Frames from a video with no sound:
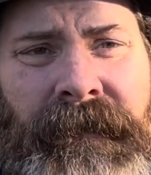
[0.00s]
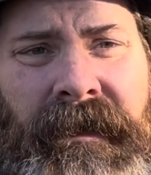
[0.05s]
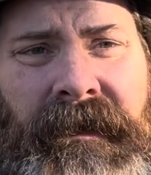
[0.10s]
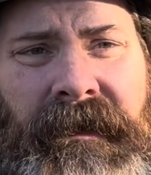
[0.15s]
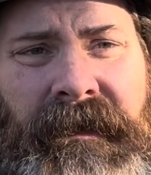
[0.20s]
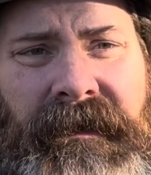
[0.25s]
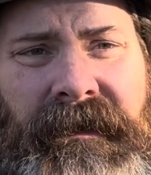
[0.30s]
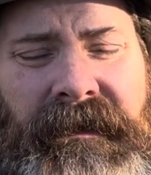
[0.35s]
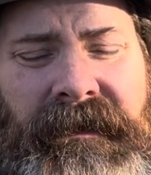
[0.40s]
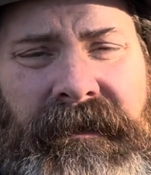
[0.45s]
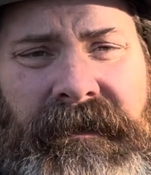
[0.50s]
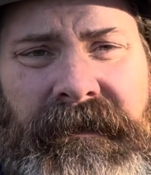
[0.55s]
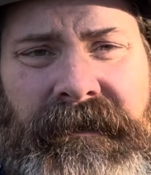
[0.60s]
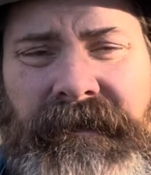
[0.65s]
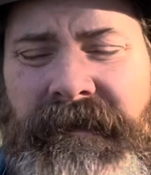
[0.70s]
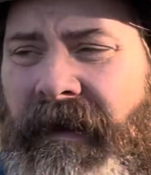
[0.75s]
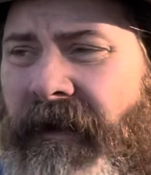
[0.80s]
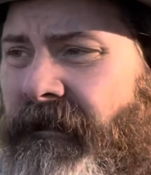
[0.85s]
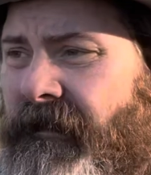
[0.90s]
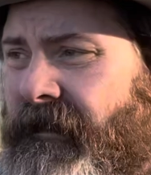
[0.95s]
uh,
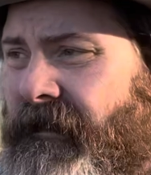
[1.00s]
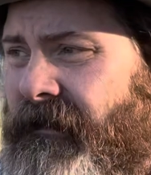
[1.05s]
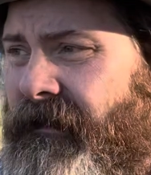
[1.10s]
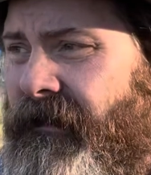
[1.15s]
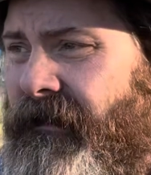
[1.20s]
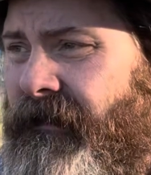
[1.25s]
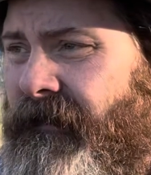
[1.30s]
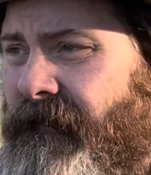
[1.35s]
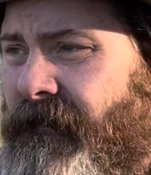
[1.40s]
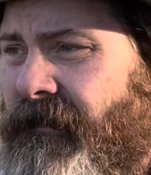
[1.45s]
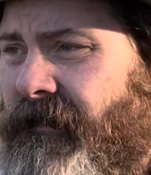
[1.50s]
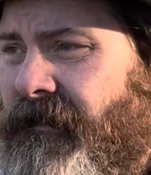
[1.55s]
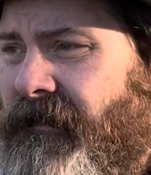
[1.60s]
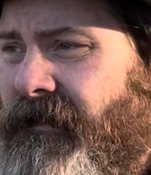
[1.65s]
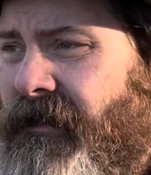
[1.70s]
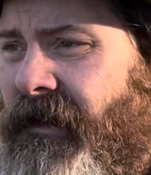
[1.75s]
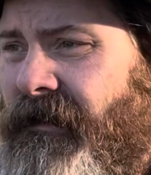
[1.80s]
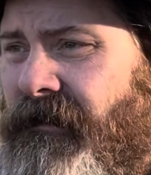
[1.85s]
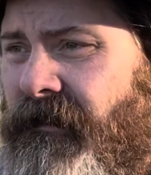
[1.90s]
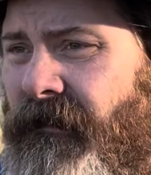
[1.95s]
technically with the
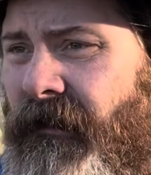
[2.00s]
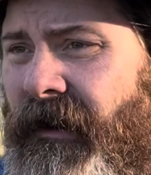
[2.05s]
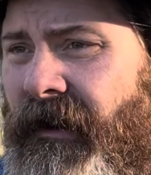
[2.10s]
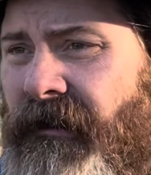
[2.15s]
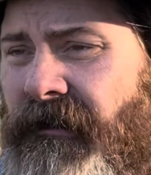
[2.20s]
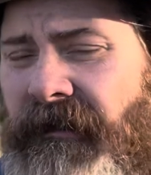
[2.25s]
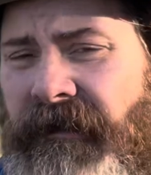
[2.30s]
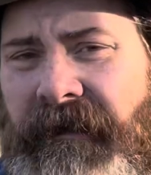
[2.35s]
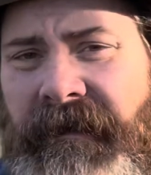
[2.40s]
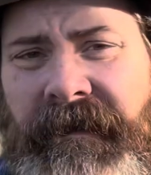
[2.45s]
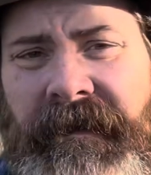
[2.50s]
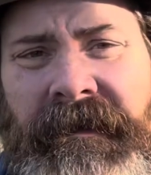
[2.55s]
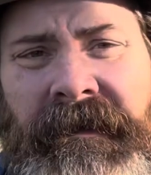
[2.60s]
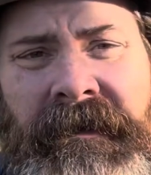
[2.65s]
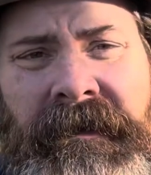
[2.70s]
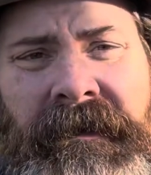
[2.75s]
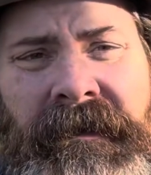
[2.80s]
Sasquatch and